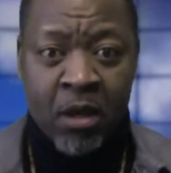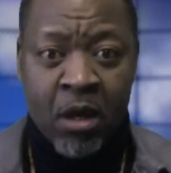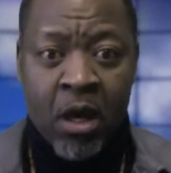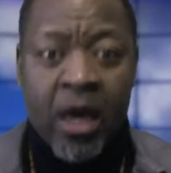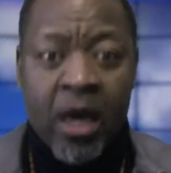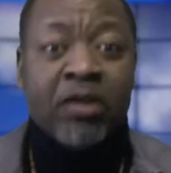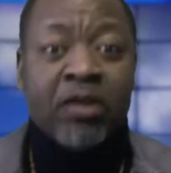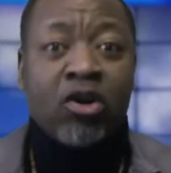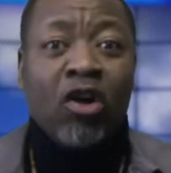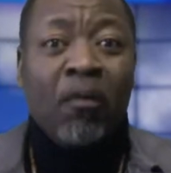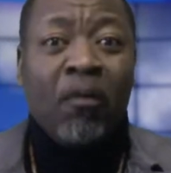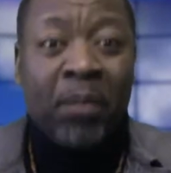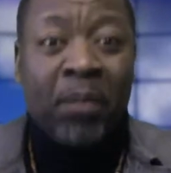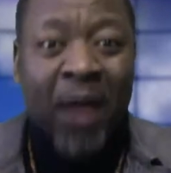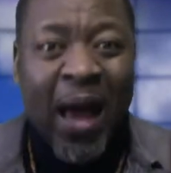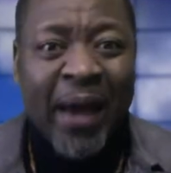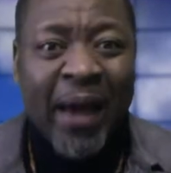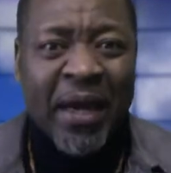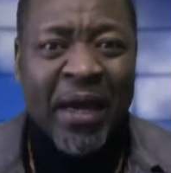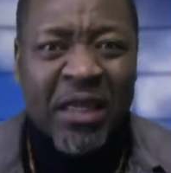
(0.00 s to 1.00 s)
It's because of
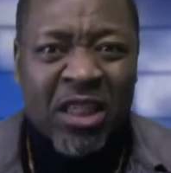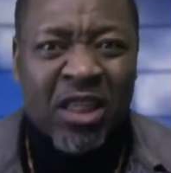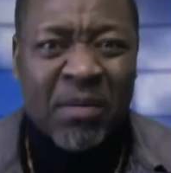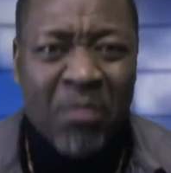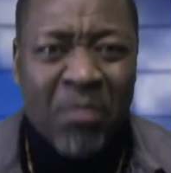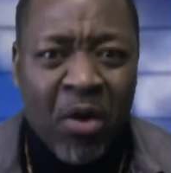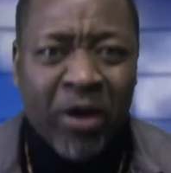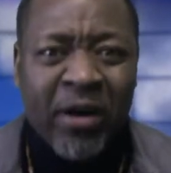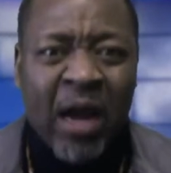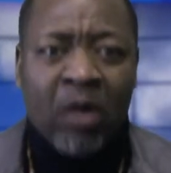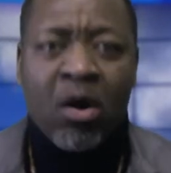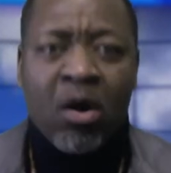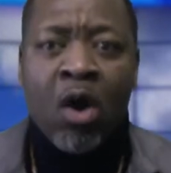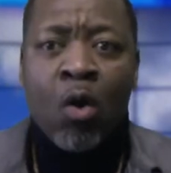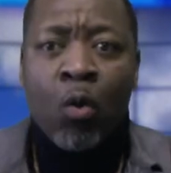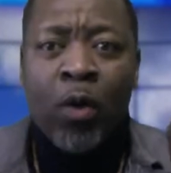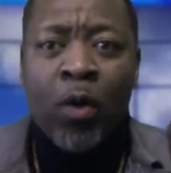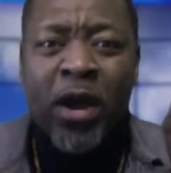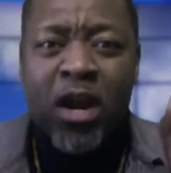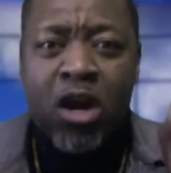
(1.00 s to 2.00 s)
Black History Month that
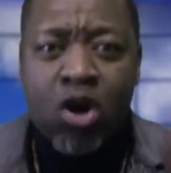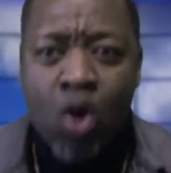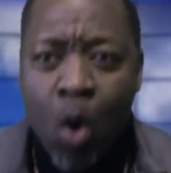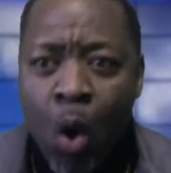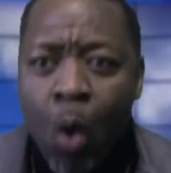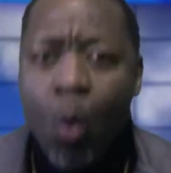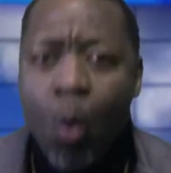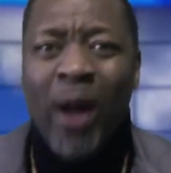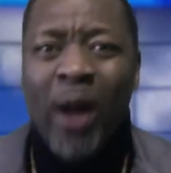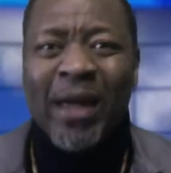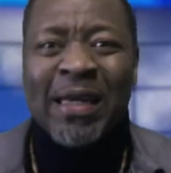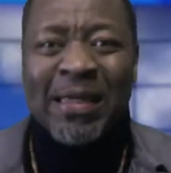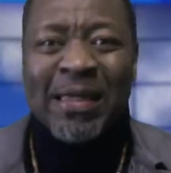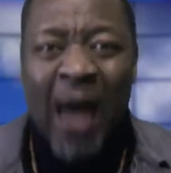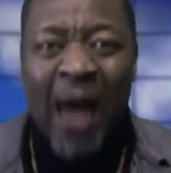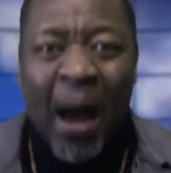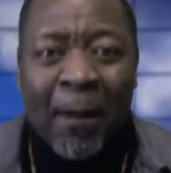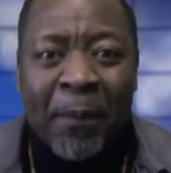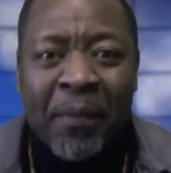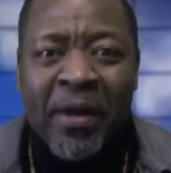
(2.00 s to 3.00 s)
we know what is
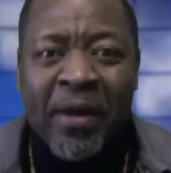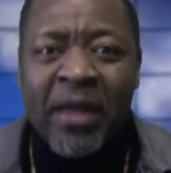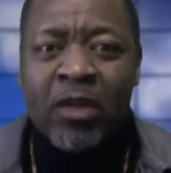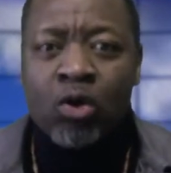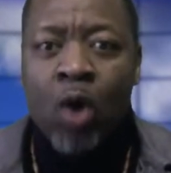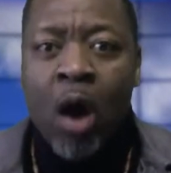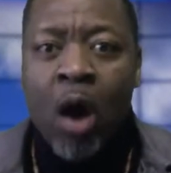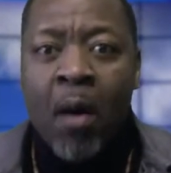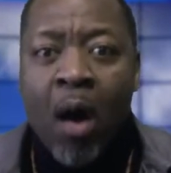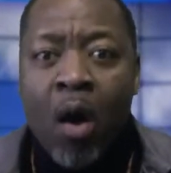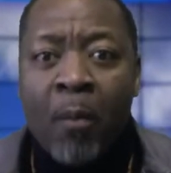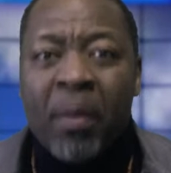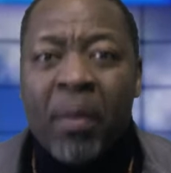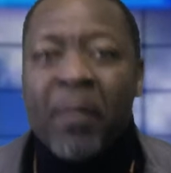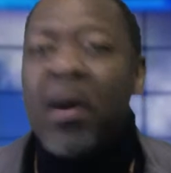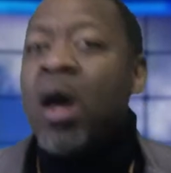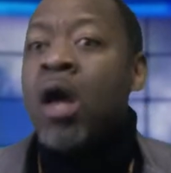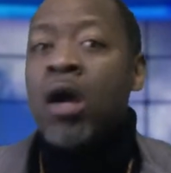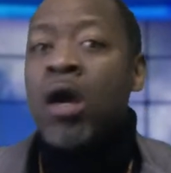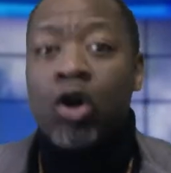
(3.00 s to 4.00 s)
happening to our own
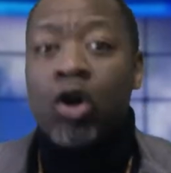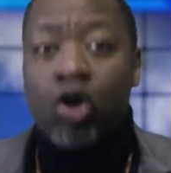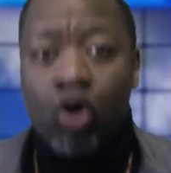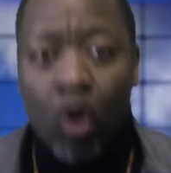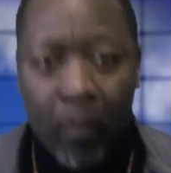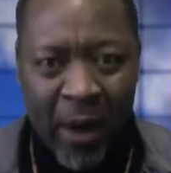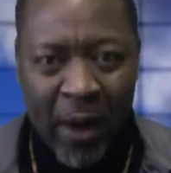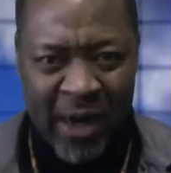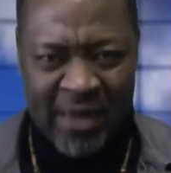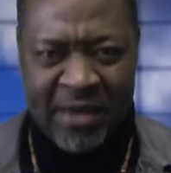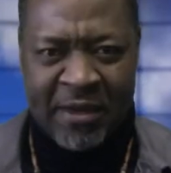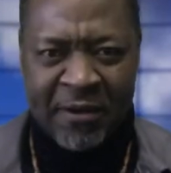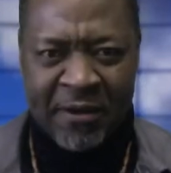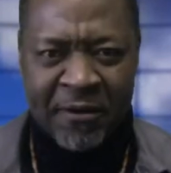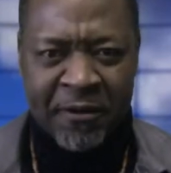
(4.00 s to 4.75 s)
people globally.